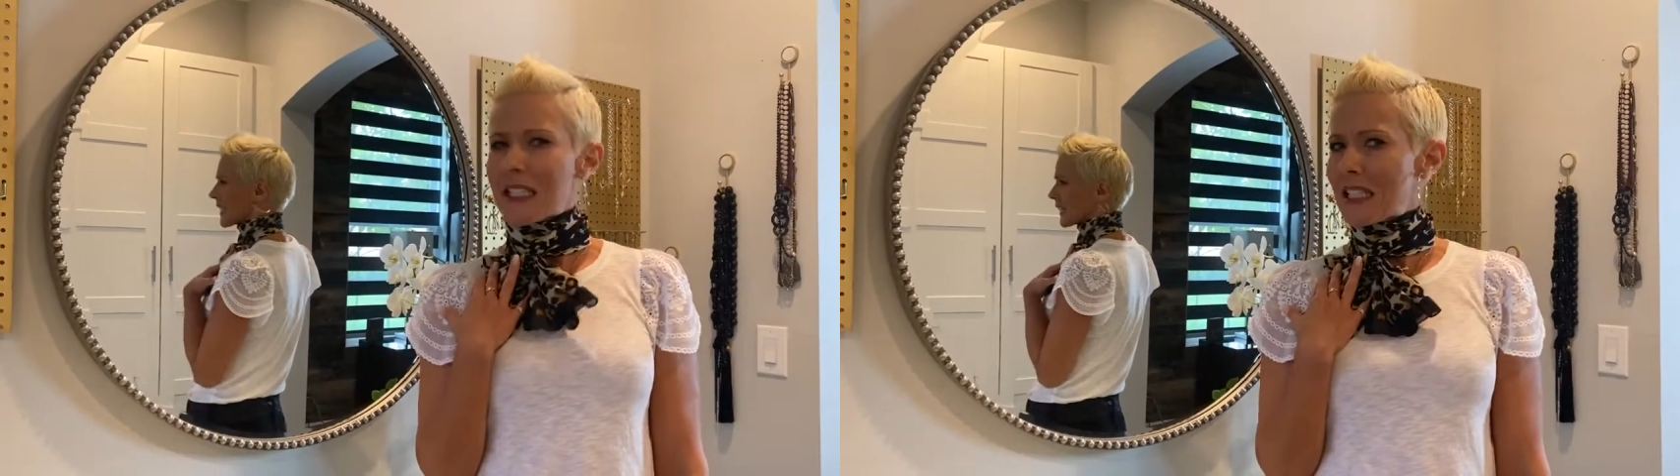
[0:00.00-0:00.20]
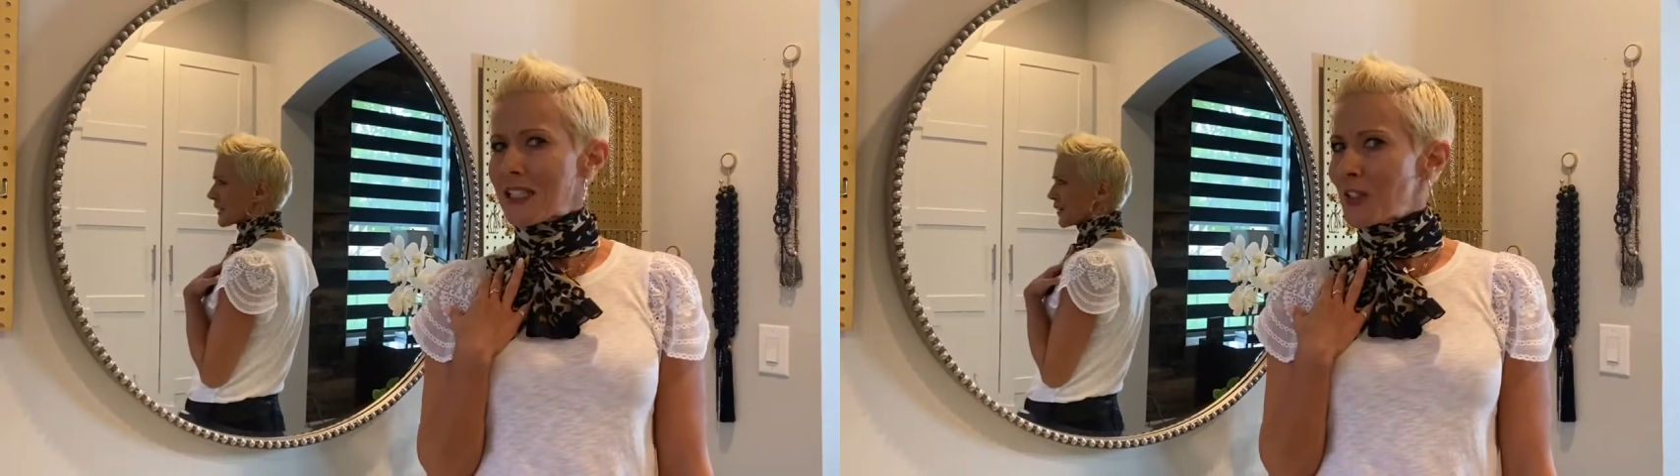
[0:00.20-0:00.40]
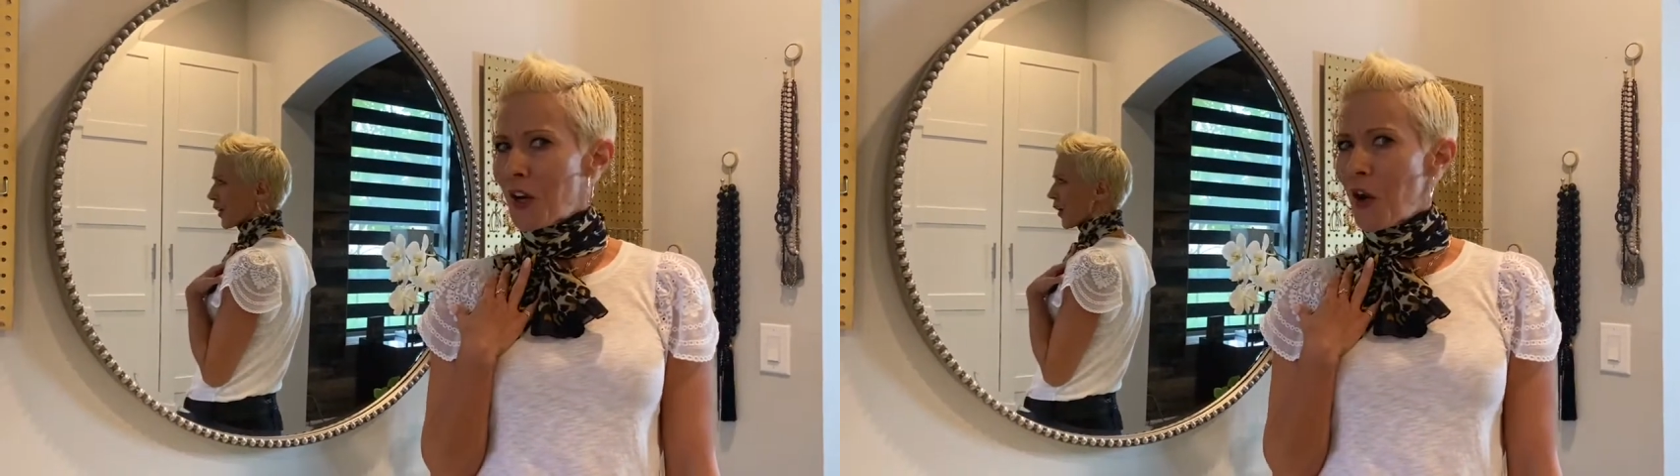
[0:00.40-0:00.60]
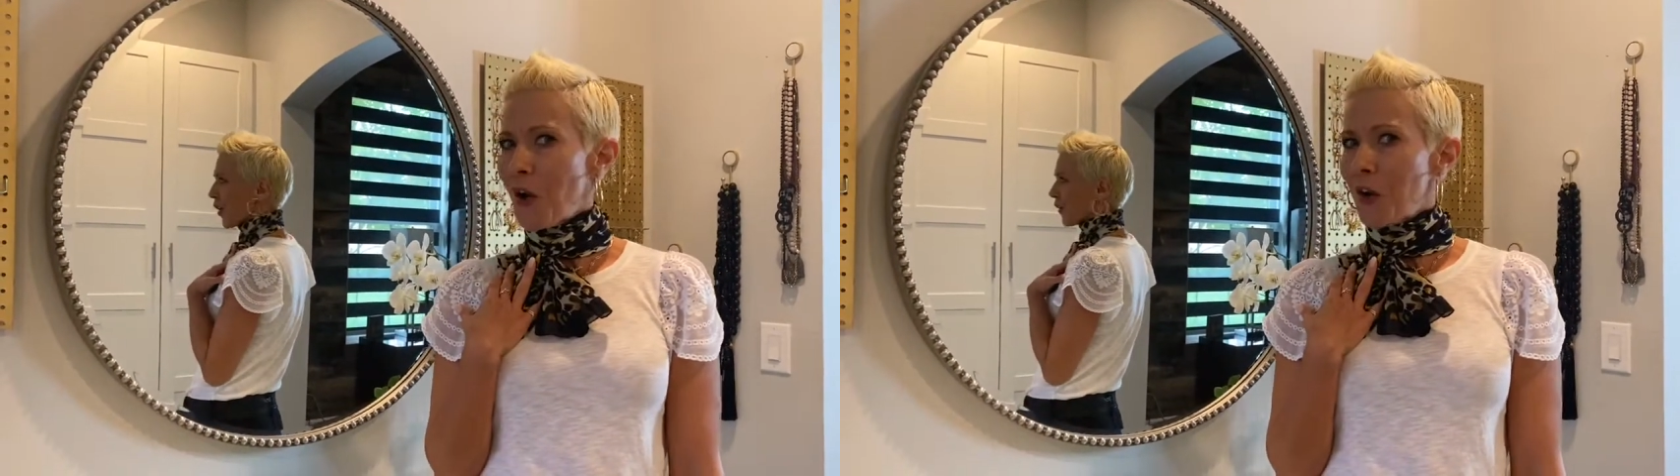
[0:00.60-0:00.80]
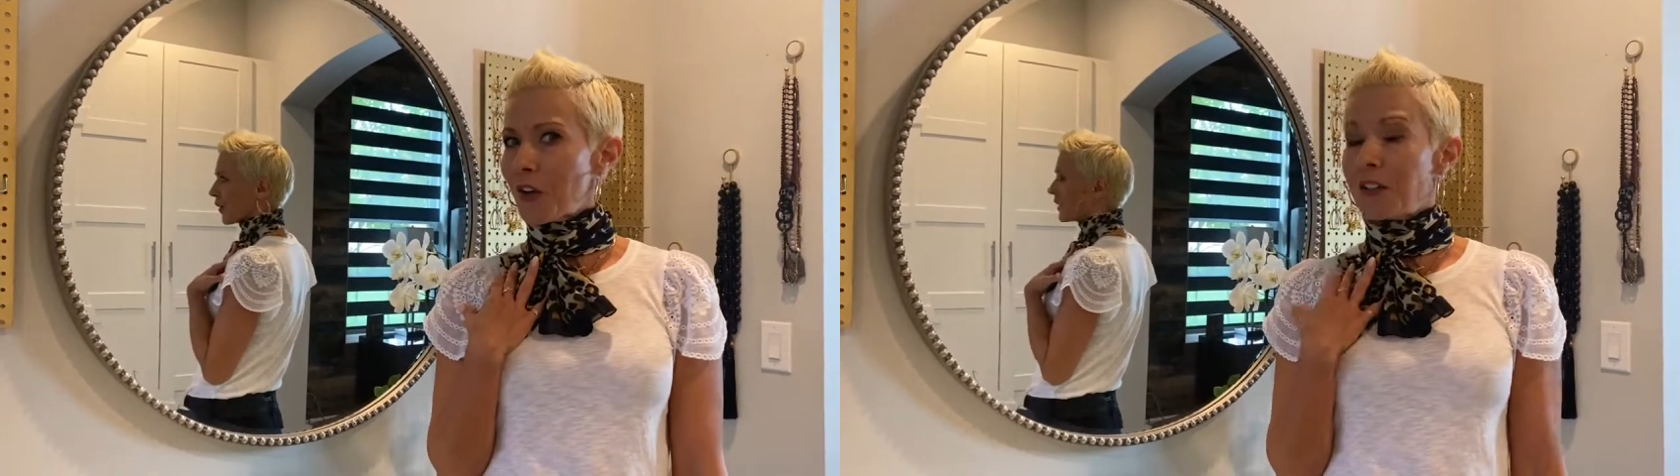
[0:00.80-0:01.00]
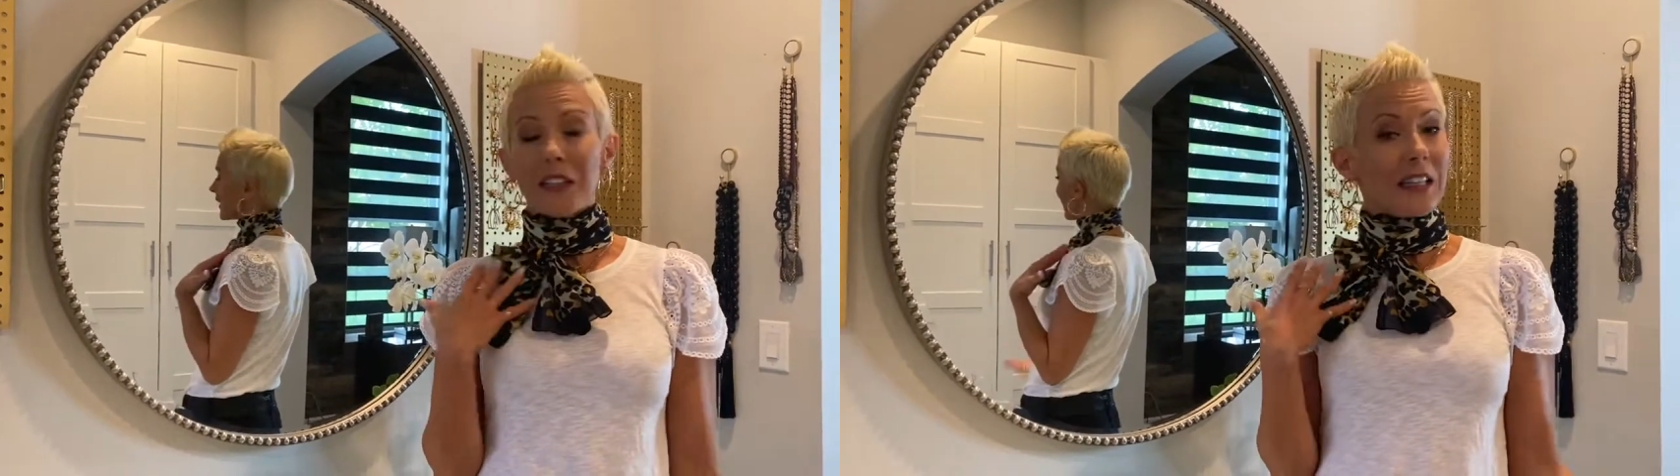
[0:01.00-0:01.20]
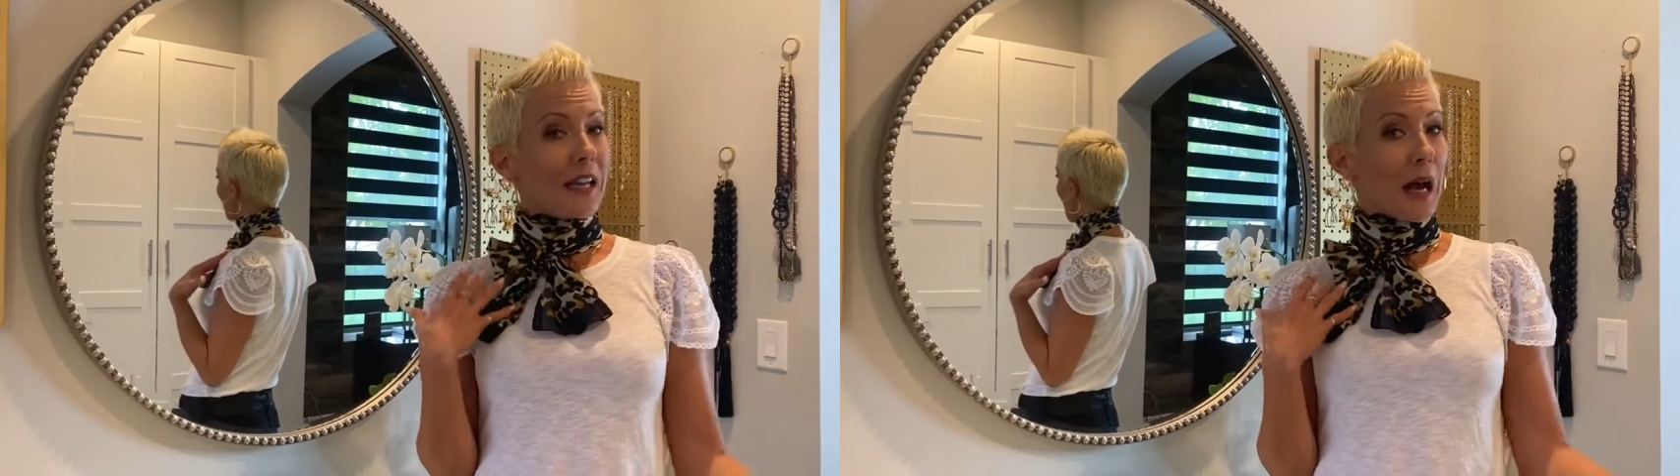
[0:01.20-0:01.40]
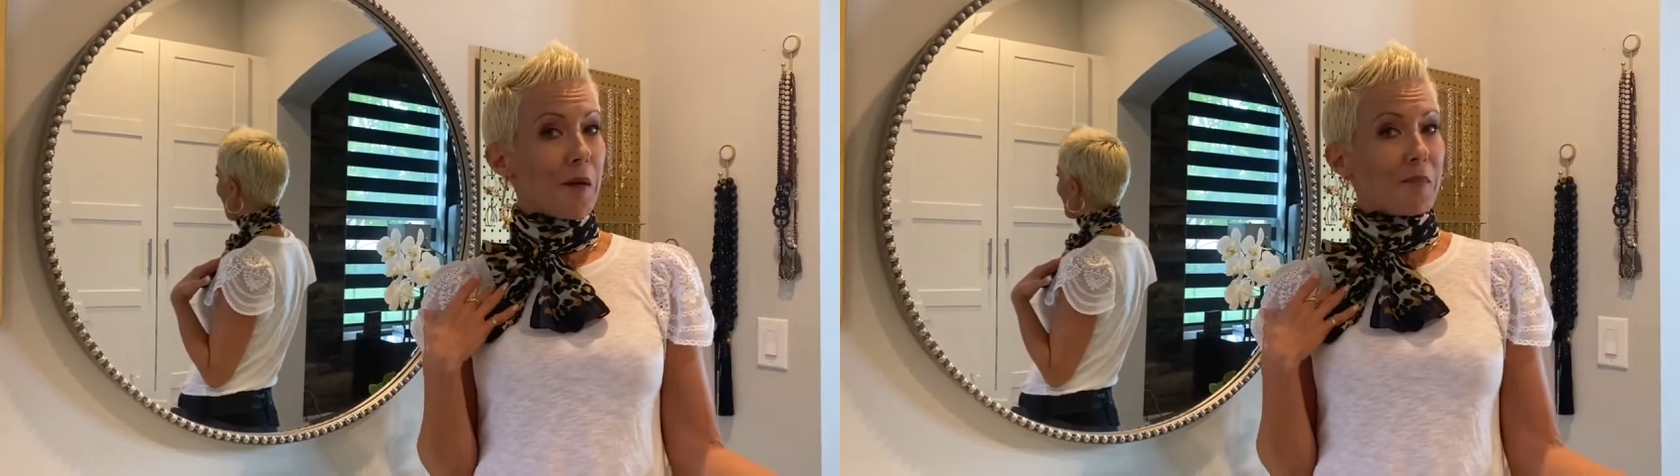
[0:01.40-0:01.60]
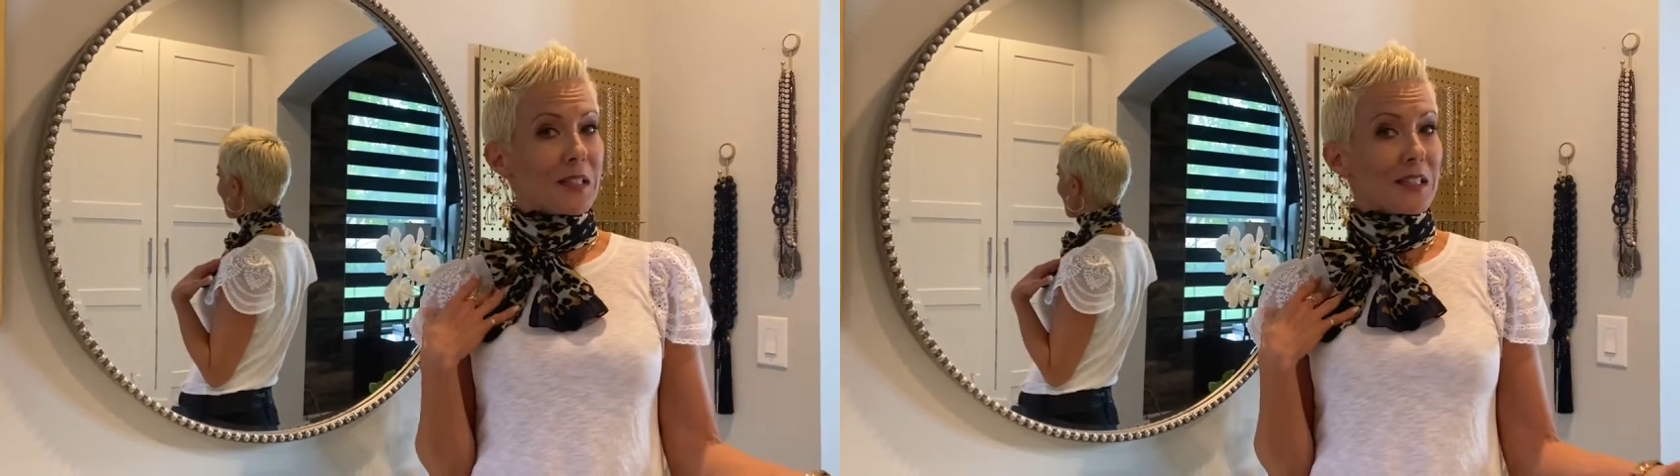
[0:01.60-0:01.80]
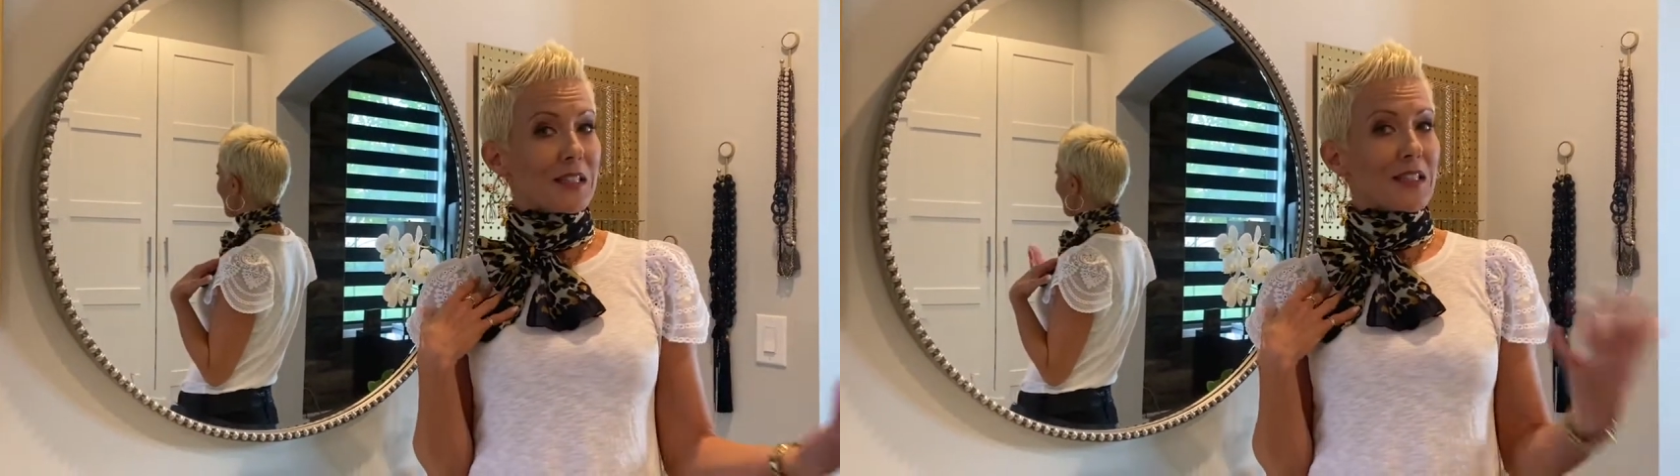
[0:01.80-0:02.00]
It's not hard, it
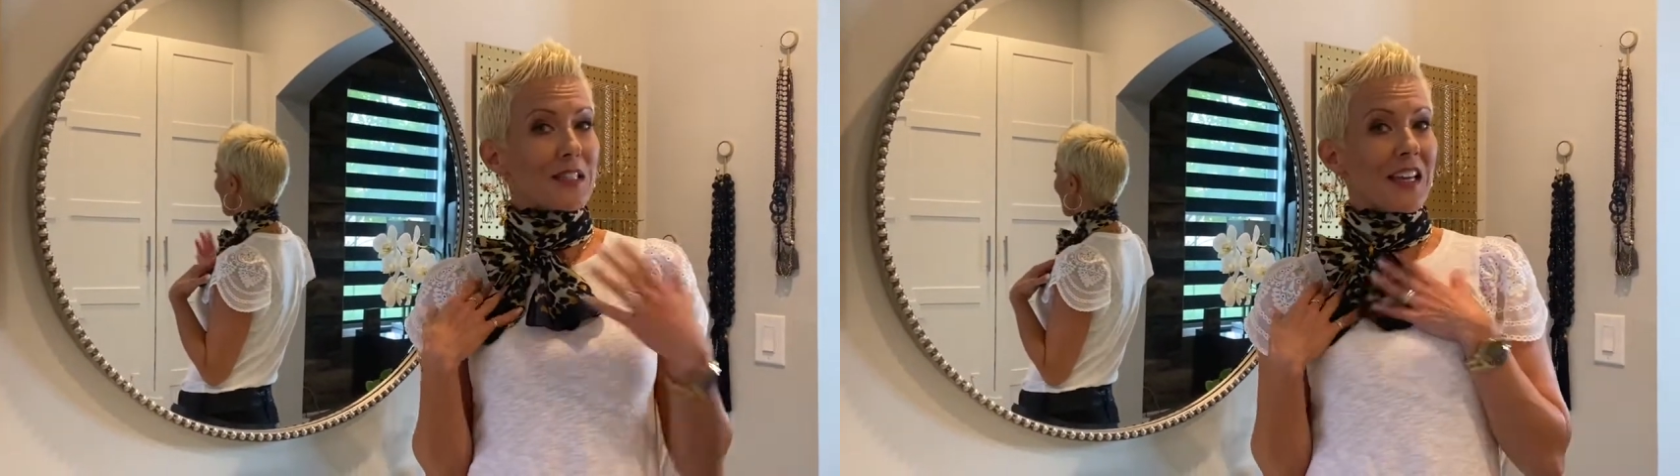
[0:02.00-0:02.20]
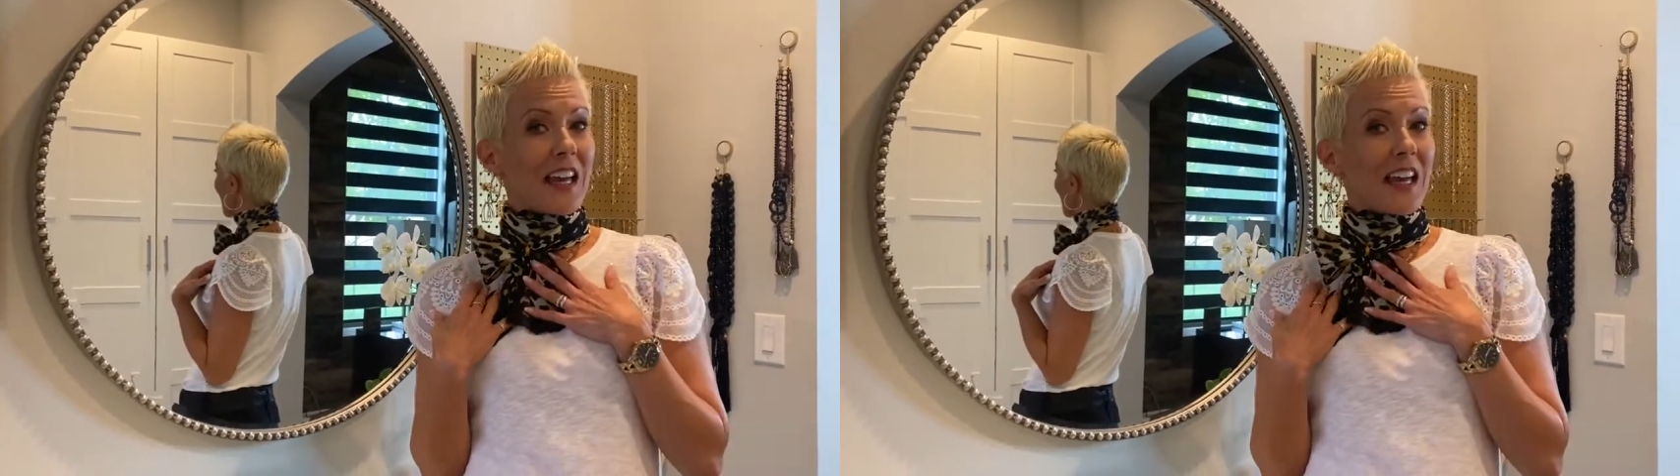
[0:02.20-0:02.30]
happens.